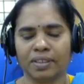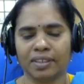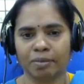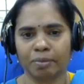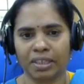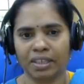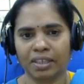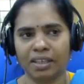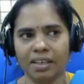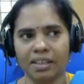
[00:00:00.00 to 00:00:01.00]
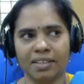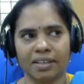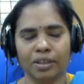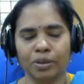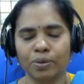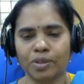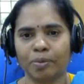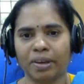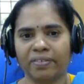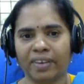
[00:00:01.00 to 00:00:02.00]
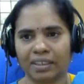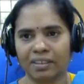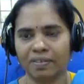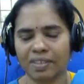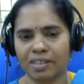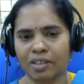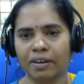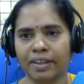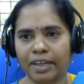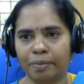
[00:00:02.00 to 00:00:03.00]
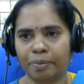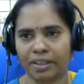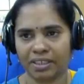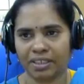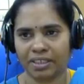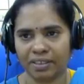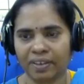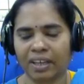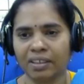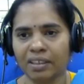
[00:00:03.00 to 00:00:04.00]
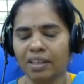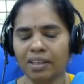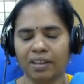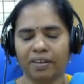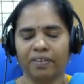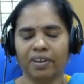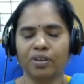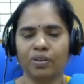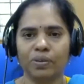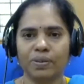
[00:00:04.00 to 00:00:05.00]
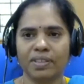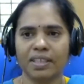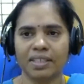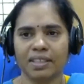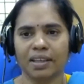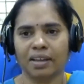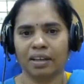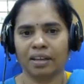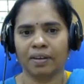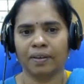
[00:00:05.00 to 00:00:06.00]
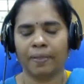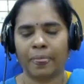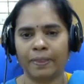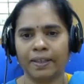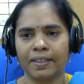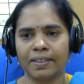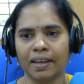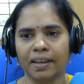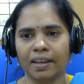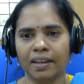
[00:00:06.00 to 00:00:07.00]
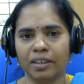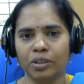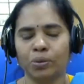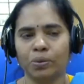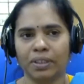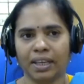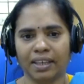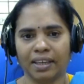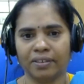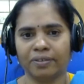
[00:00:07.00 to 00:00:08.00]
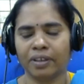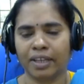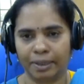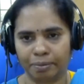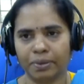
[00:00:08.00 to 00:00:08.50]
material is reduced by a factor which is called creep reduction factor. When you use this uh, in the design, you take care of creep.